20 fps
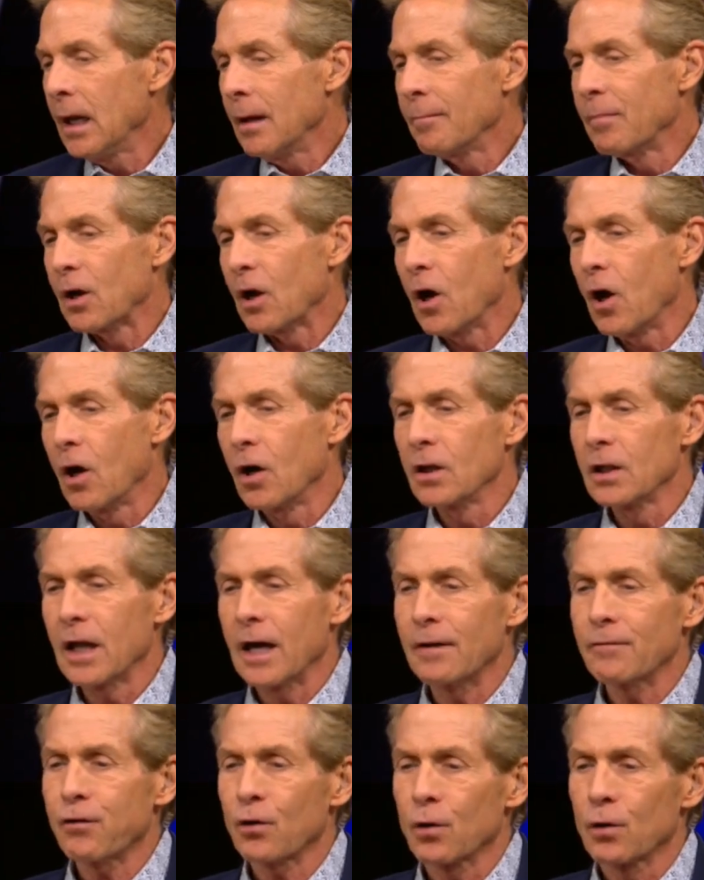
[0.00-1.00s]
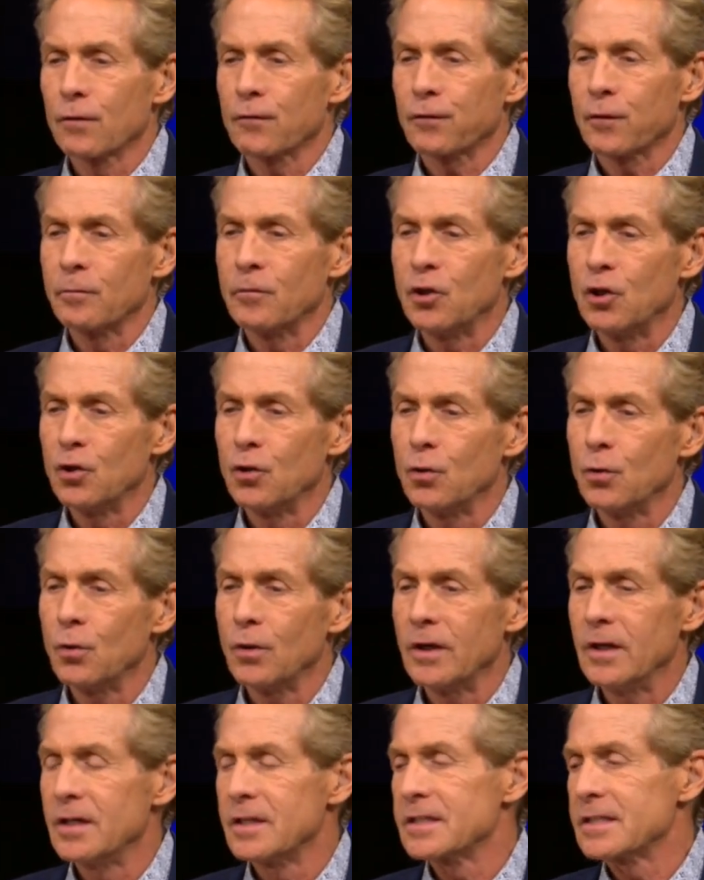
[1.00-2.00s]
But all I've heard from
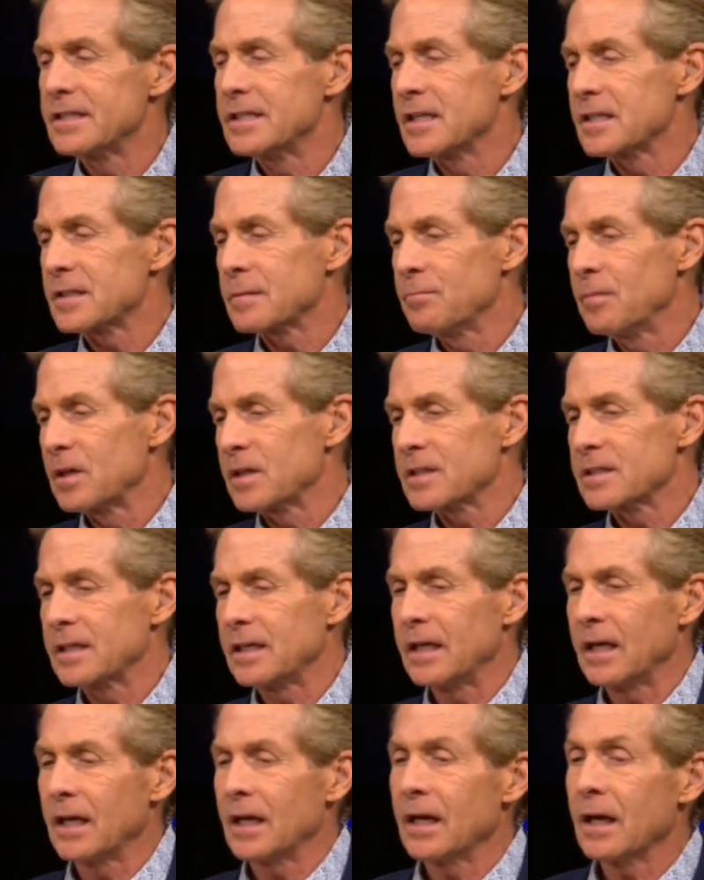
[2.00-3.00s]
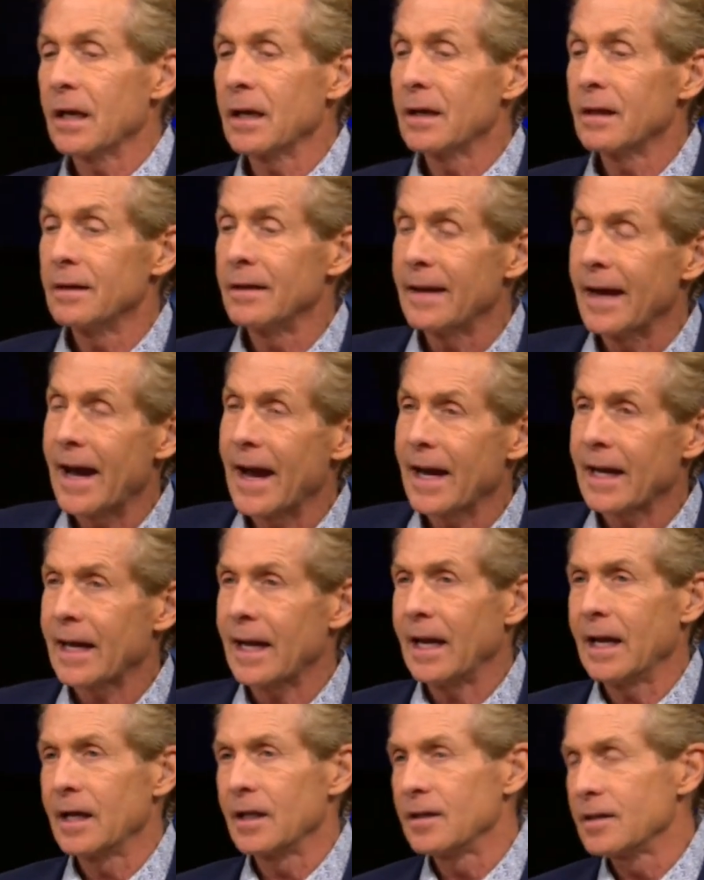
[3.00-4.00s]
you is dismissing Dak
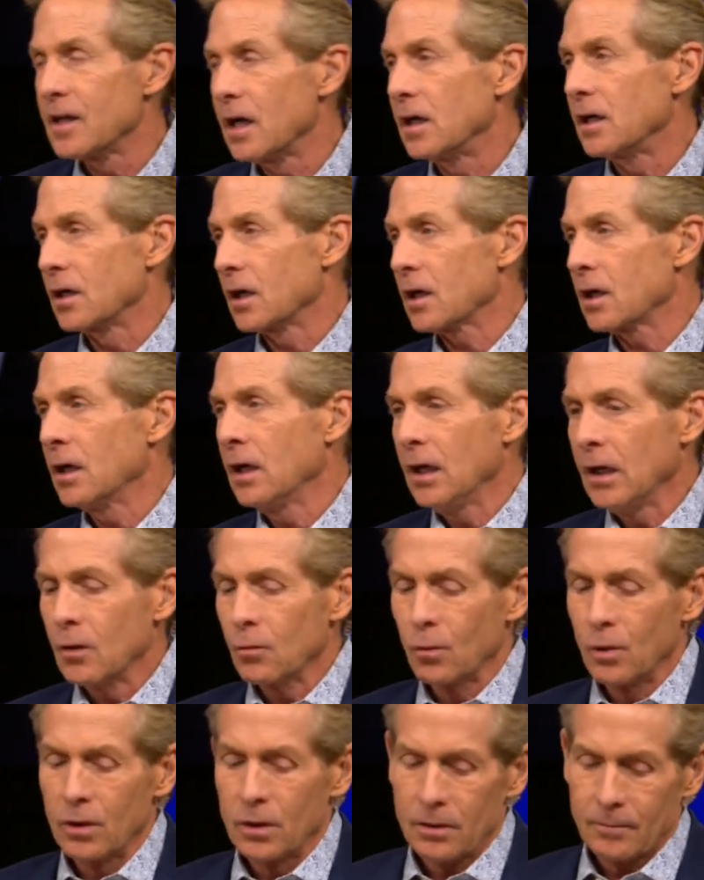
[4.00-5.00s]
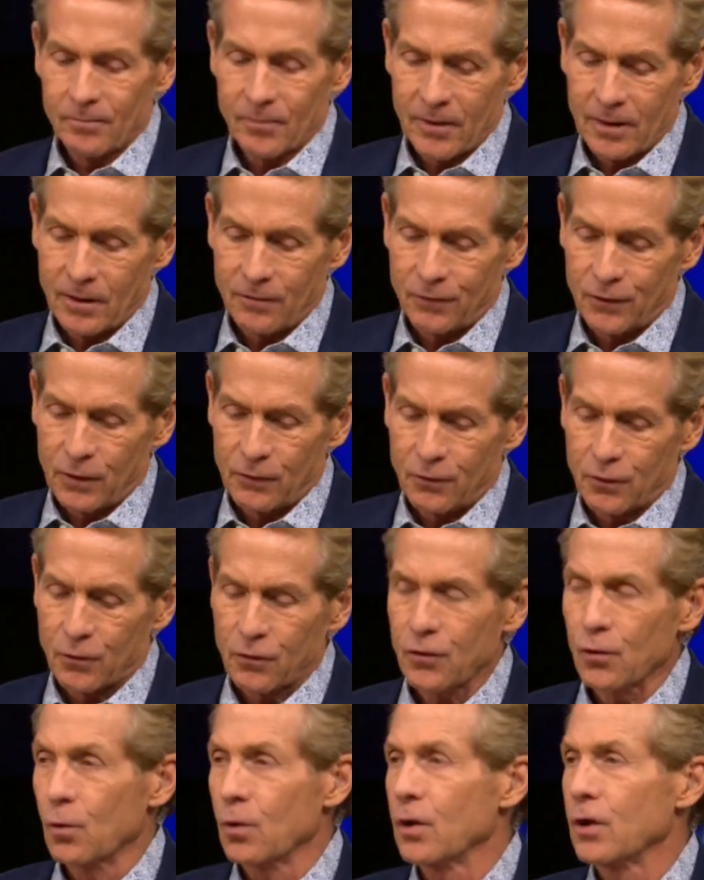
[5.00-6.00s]
and Dunk. Well, if you're
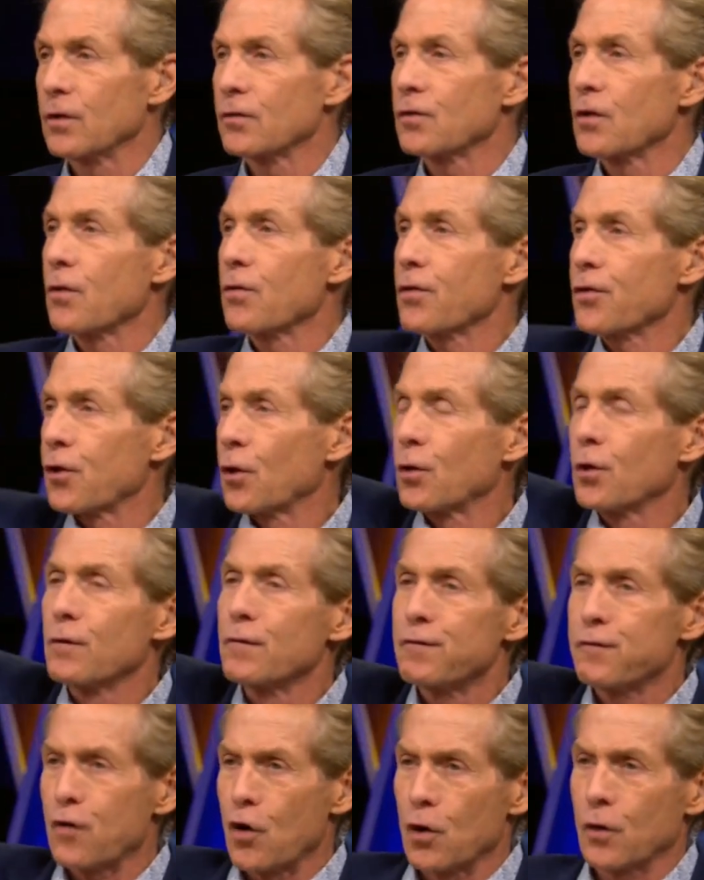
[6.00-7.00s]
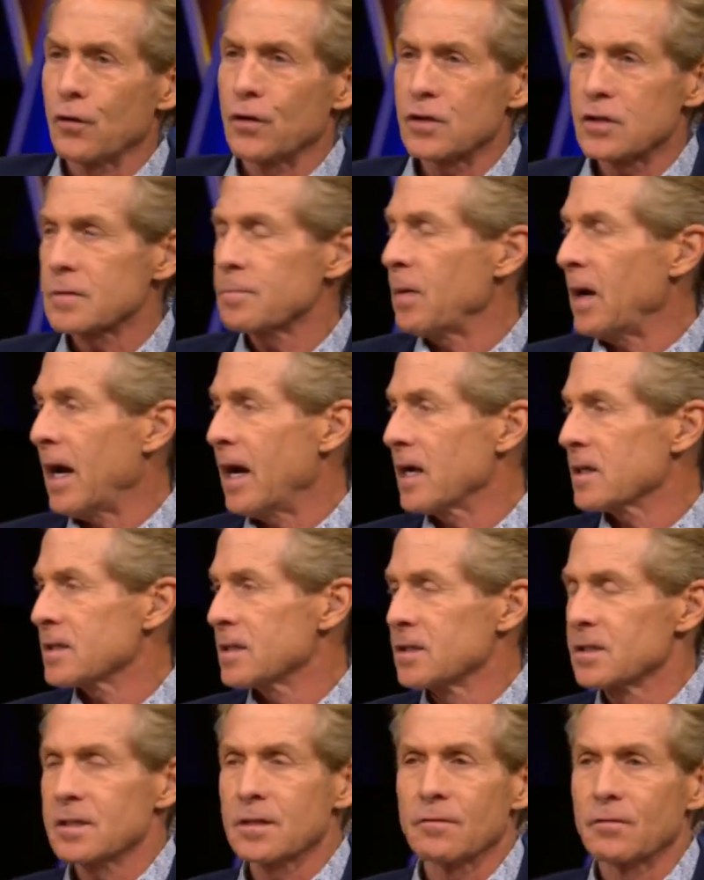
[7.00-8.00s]
throwing at the third farthest
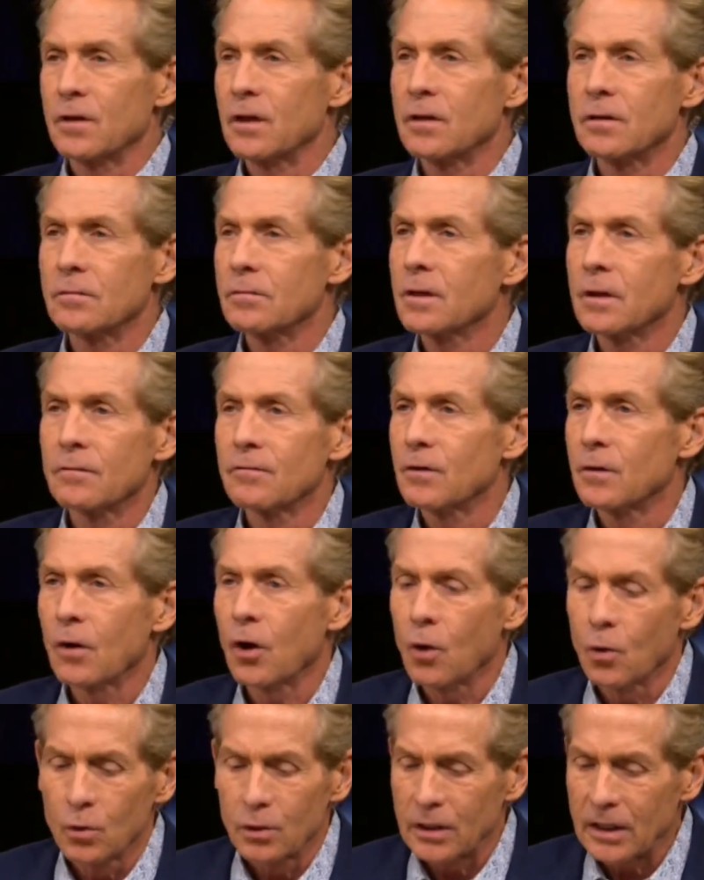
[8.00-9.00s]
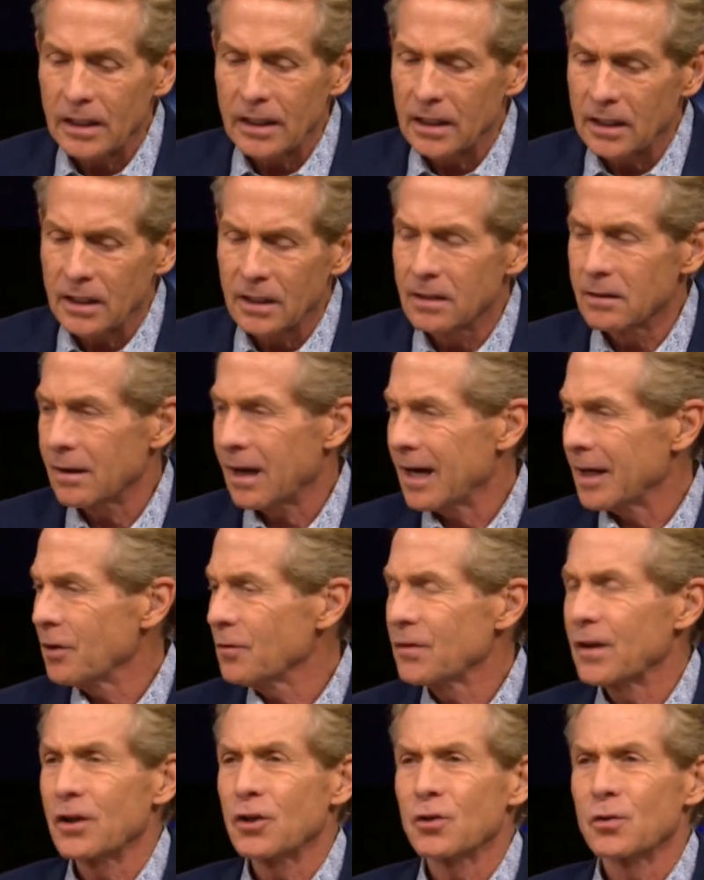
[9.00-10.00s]
passes of the whole league, I
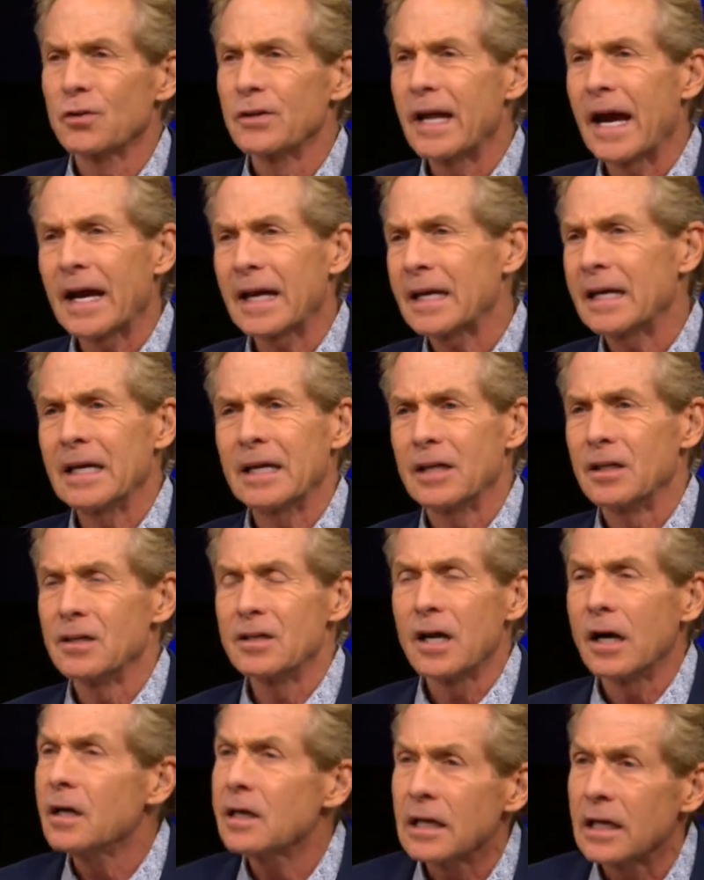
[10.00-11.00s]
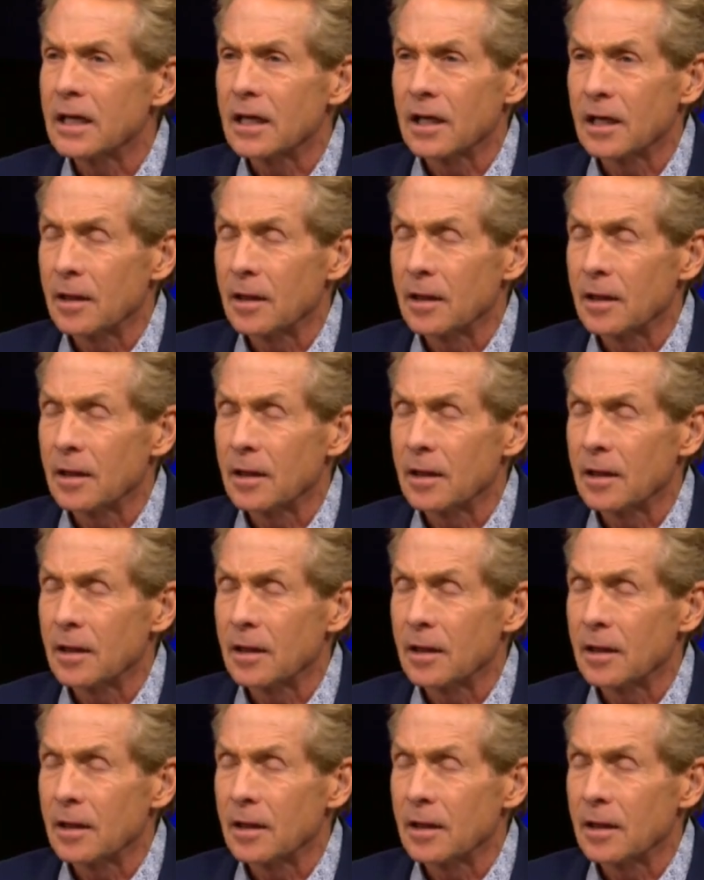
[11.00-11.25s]
don't think you're dacking and dunking anymore.